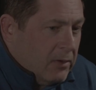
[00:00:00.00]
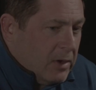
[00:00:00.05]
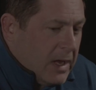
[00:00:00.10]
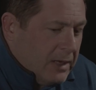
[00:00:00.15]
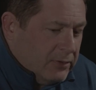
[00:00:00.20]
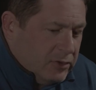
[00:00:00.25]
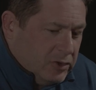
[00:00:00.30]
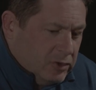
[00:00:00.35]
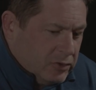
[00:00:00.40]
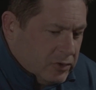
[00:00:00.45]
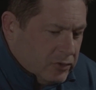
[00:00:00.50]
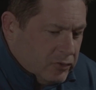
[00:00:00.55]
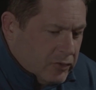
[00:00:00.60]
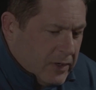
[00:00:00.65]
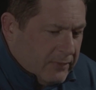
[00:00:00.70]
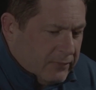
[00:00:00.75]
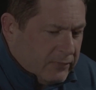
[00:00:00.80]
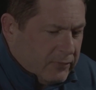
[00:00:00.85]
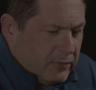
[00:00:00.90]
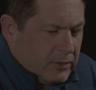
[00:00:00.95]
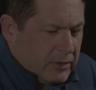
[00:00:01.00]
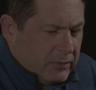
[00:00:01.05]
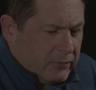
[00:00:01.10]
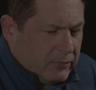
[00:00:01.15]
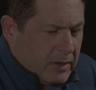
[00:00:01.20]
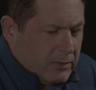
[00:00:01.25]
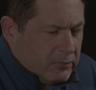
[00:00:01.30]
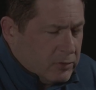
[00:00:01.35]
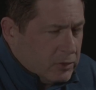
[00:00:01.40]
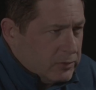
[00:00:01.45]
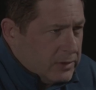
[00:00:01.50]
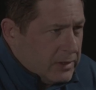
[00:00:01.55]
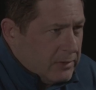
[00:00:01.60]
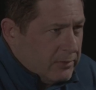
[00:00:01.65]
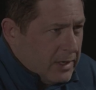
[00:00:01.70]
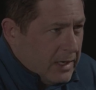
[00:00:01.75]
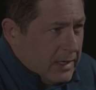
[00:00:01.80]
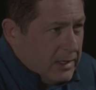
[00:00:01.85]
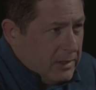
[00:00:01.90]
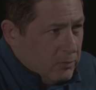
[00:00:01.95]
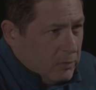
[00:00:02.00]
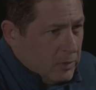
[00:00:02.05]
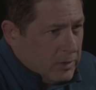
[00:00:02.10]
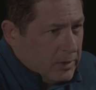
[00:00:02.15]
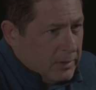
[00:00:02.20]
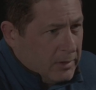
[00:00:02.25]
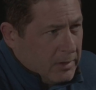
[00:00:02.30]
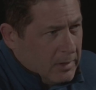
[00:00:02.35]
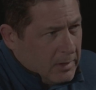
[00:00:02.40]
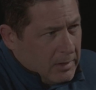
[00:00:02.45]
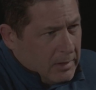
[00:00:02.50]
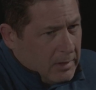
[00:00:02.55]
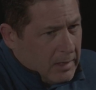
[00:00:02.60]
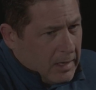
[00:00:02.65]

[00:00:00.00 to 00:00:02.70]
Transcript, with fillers: I, I used to drive circuit, so I would go down 81,